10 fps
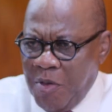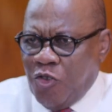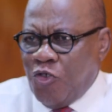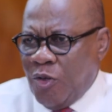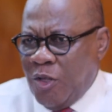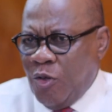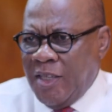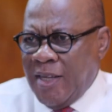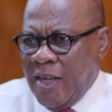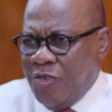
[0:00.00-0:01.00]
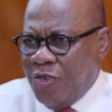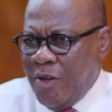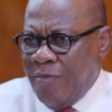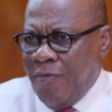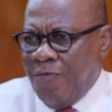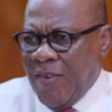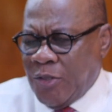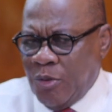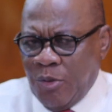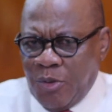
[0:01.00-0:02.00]
make sure that only Nigerian
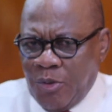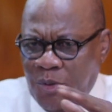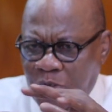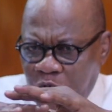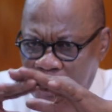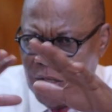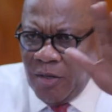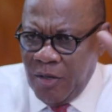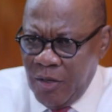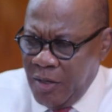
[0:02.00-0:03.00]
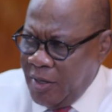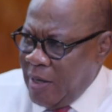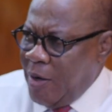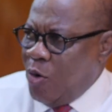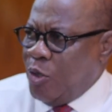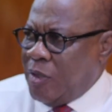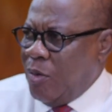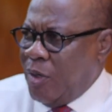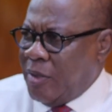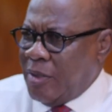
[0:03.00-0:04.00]
vessels trade in our
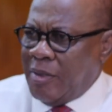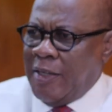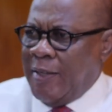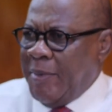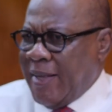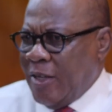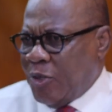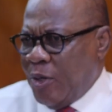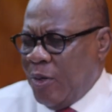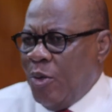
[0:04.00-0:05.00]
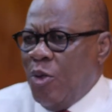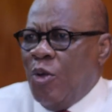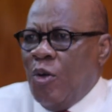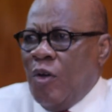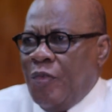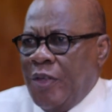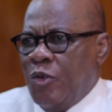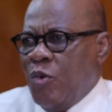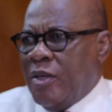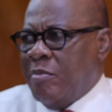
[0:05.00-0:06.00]
coastal waters, the economic counselor of
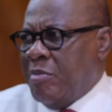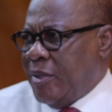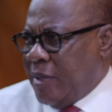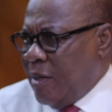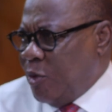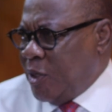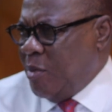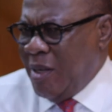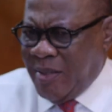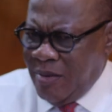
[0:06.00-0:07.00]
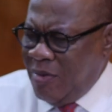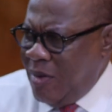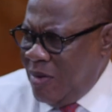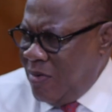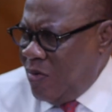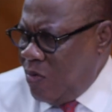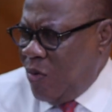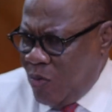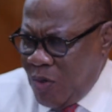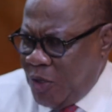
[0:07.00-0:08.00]
the U.S. embassy came to see me and said,
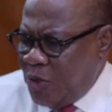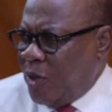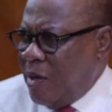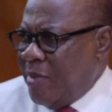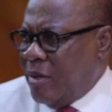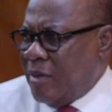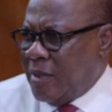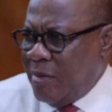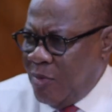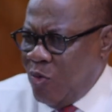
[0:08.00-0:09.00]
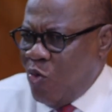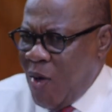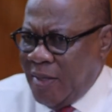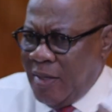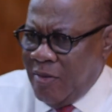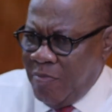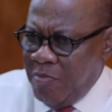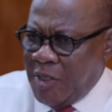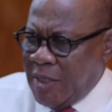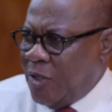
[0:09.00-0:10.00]
"What's this all about?" I said, well, "Why did
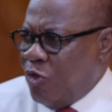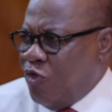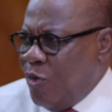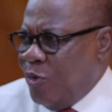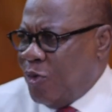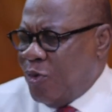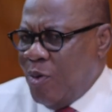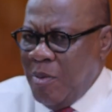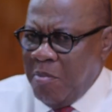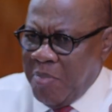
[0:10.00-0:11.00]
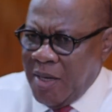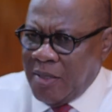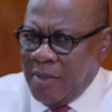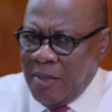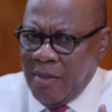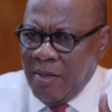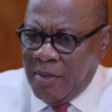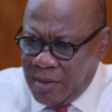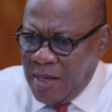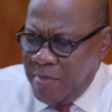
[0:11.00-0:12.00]
Senator Jones pass the
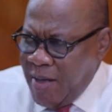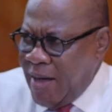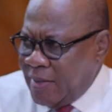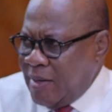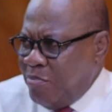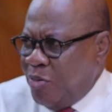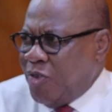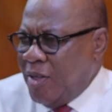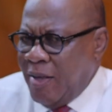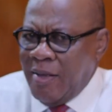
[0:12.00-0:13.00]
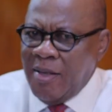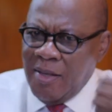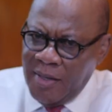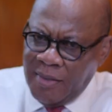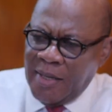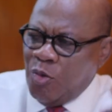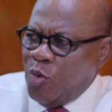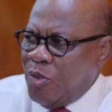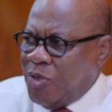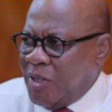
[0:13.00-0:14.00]
same act I'm pushing here in
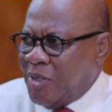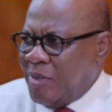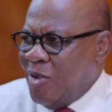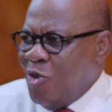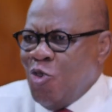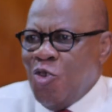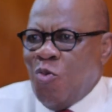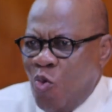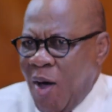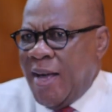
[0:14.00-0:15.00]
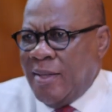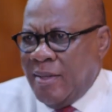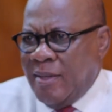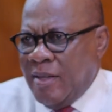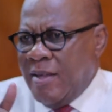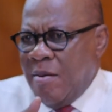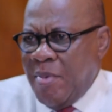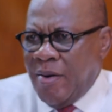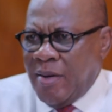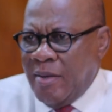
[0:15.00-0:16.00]
1926? Hmm. Why did the
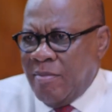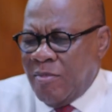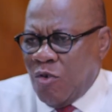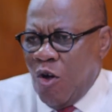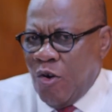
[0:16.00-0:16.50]
American